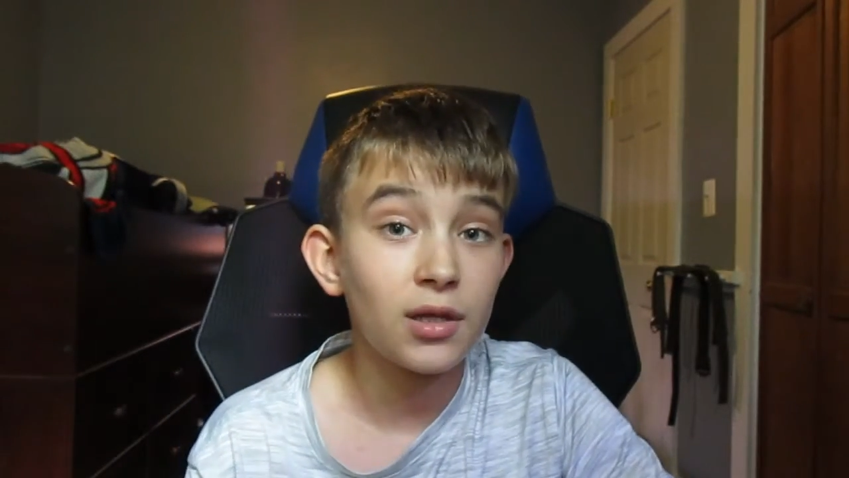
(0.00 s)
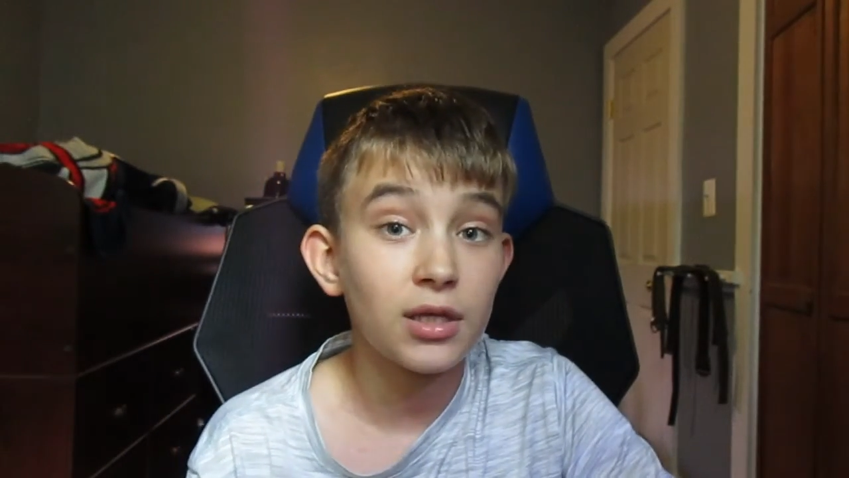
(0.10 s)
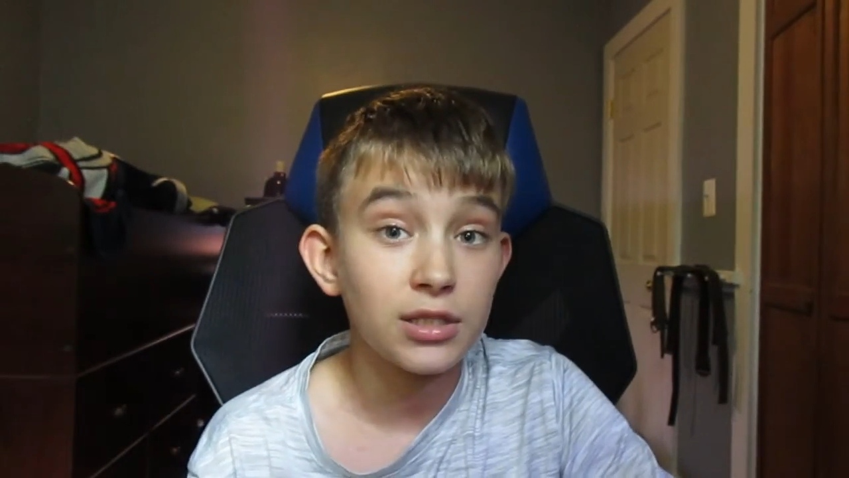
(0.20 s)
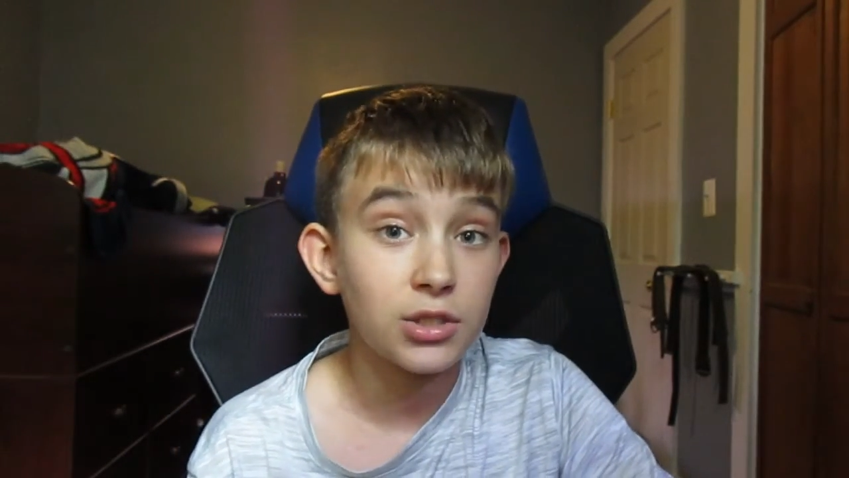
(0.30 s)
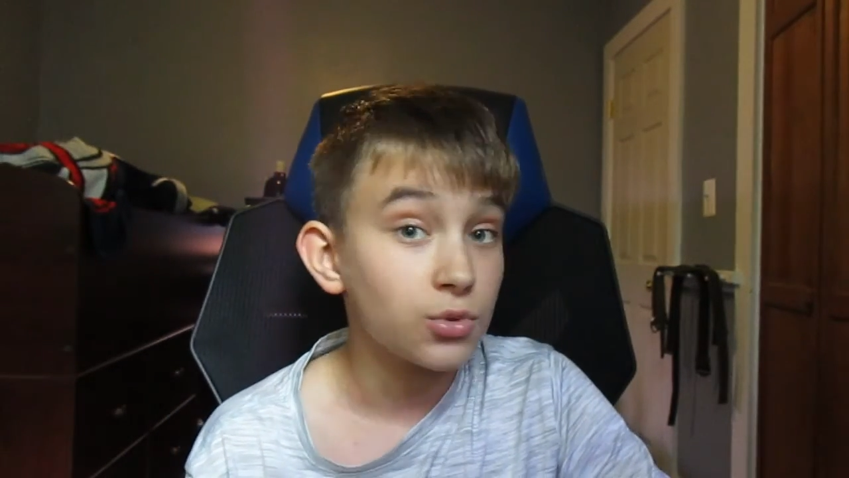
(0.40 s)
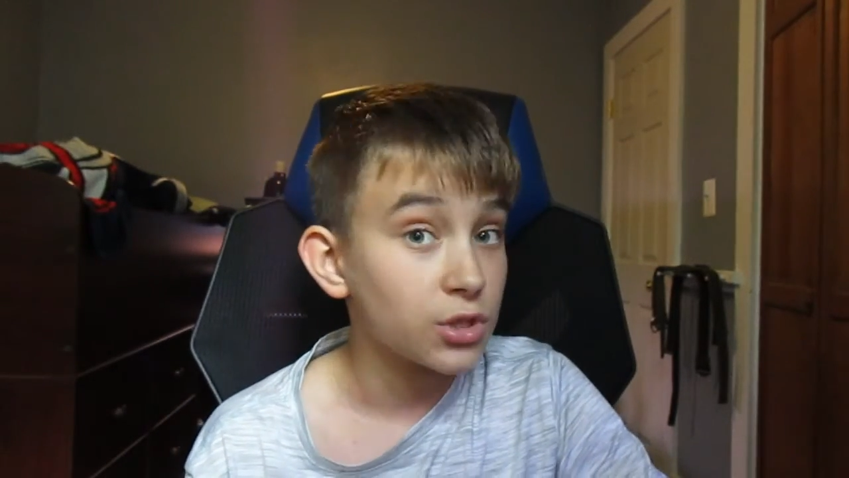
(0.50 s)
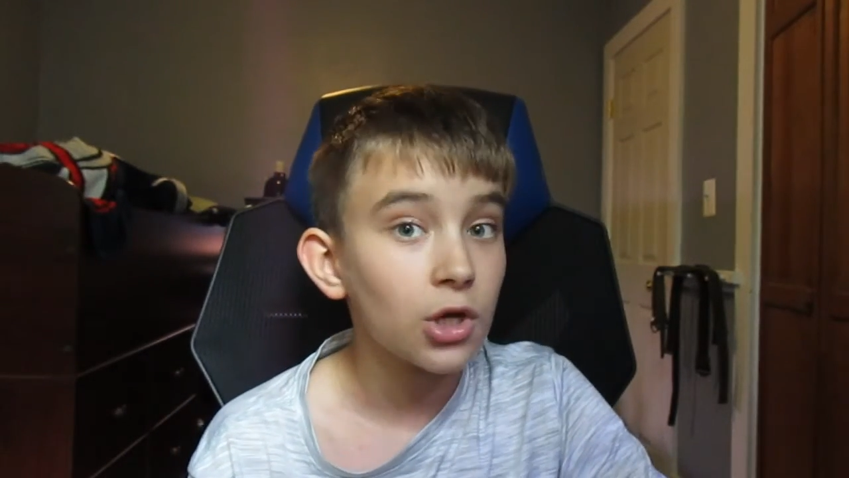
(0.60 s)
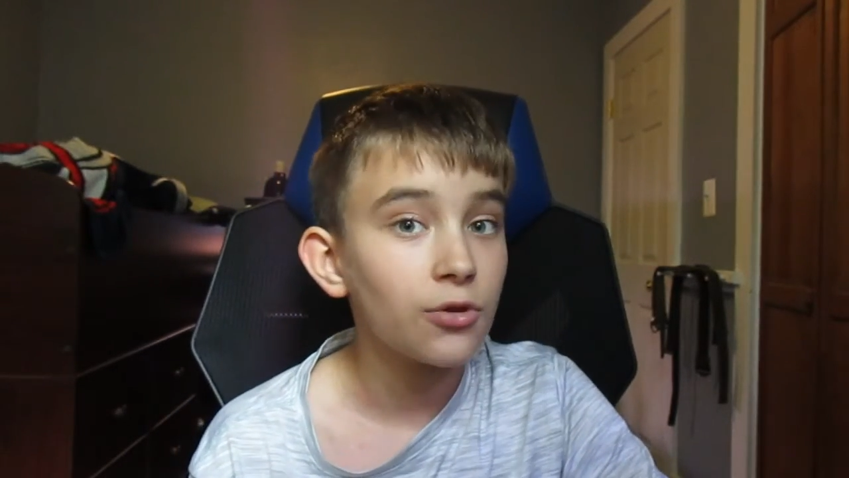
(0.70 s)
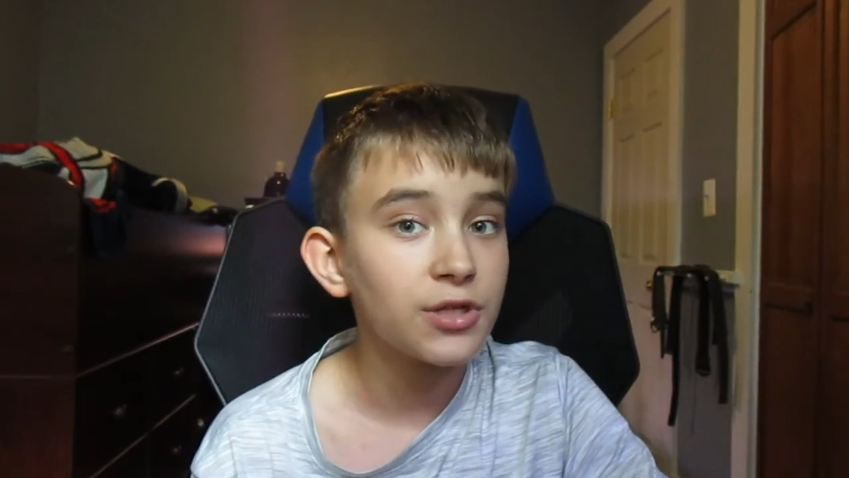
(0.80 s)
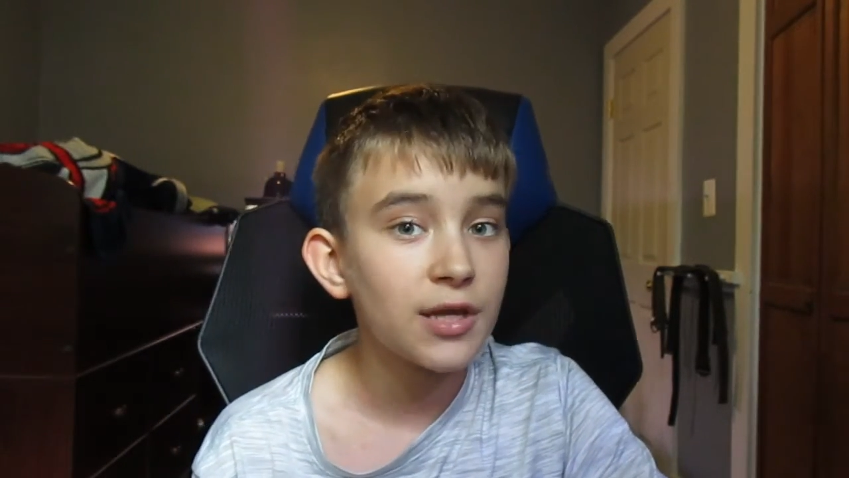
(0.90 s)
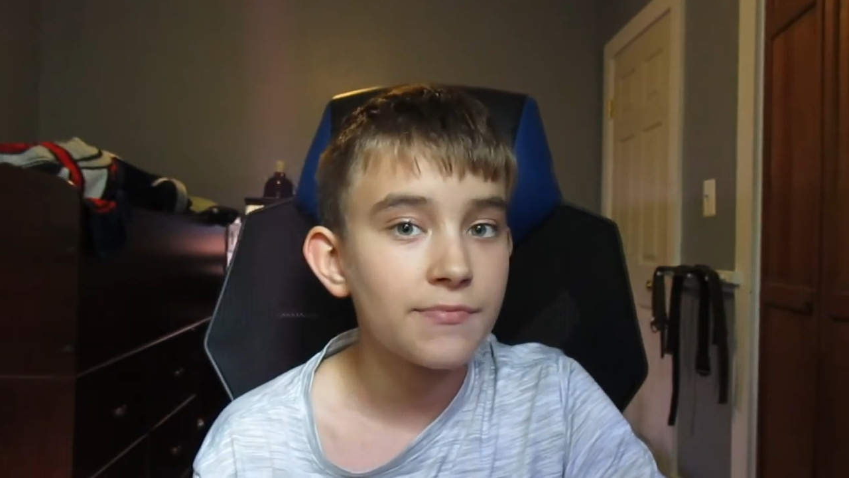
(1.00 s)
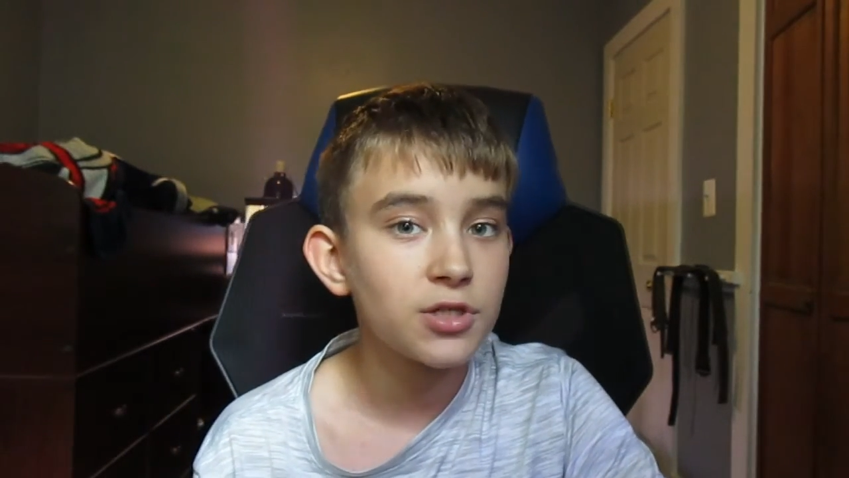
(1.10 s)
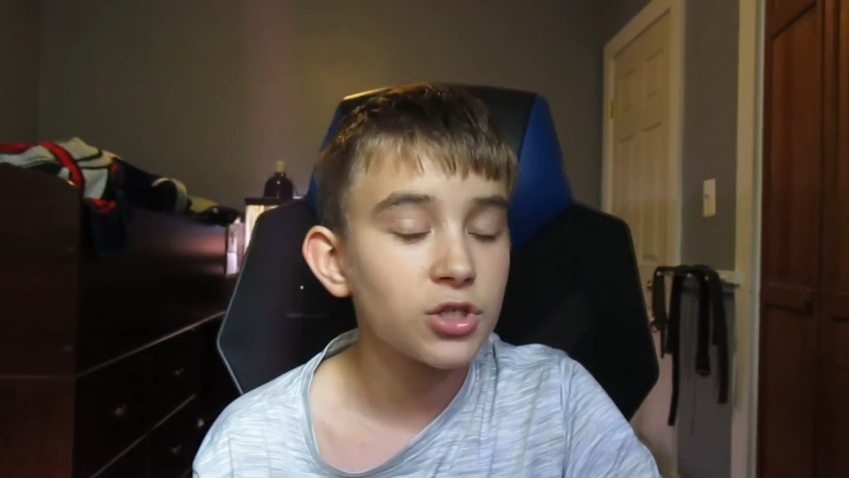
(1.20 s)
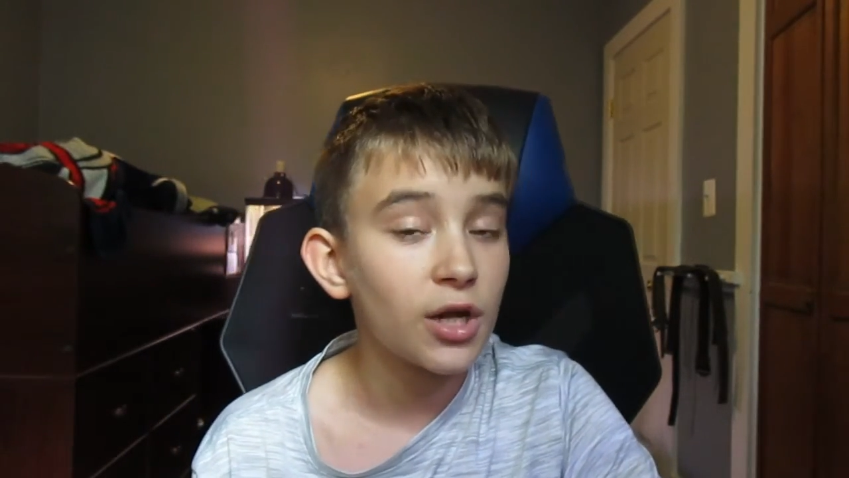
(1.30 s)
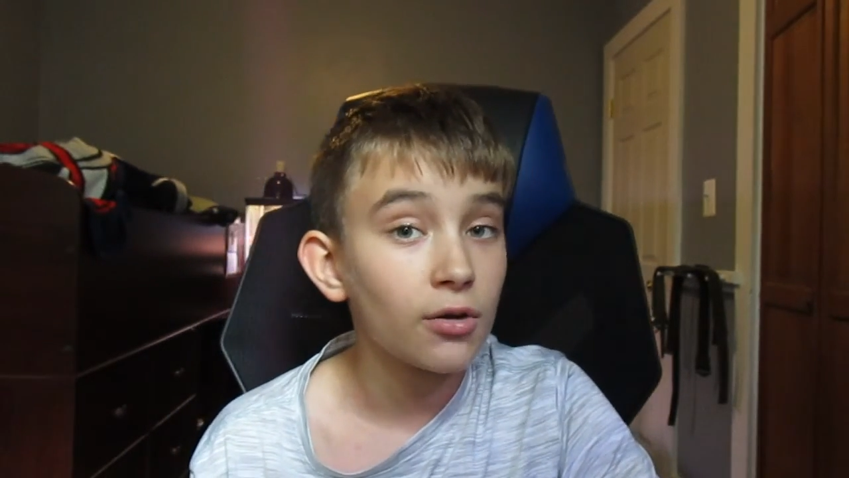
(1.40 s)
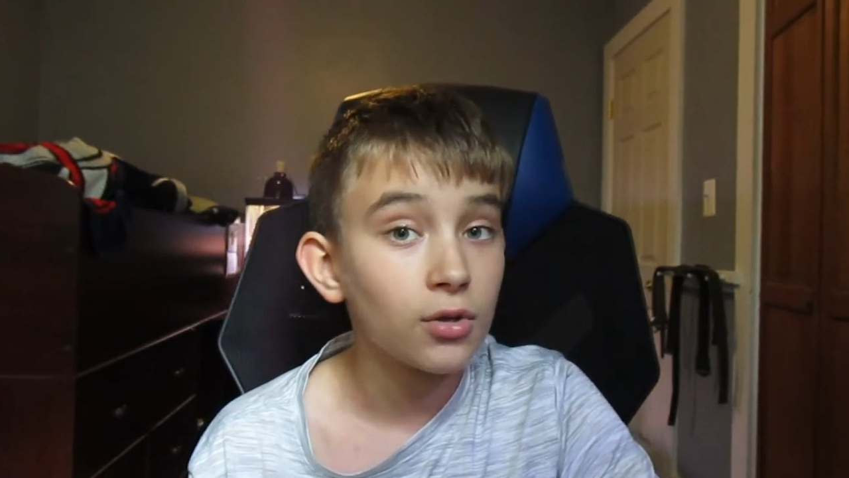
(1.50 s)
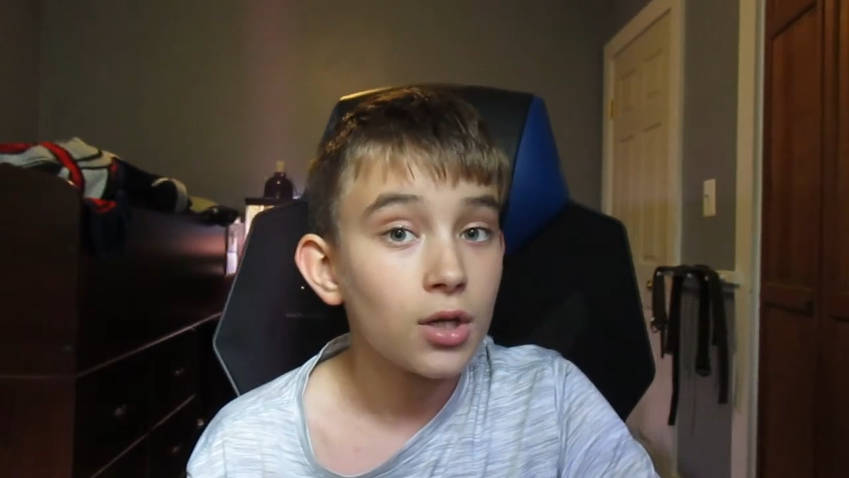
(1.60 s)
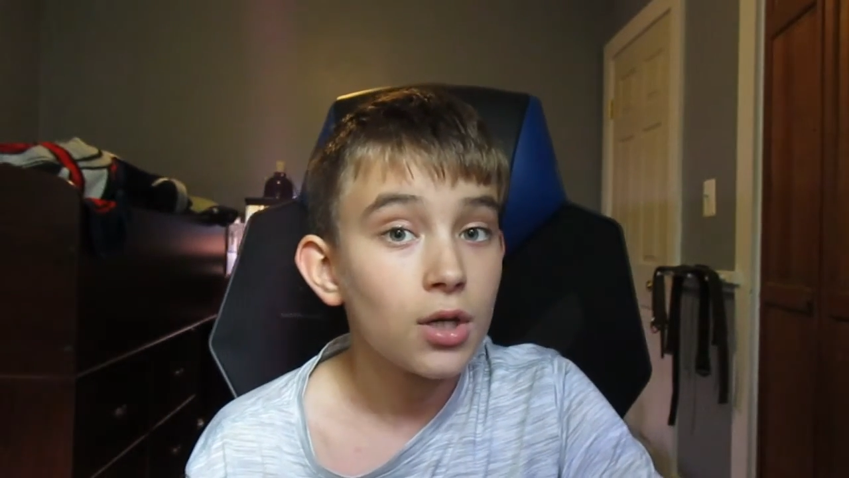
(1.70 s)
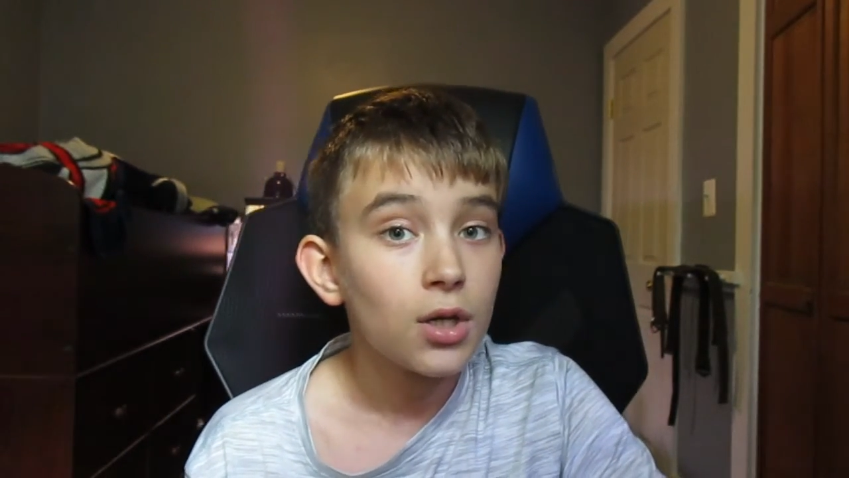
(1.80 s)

is you could turn the temperature down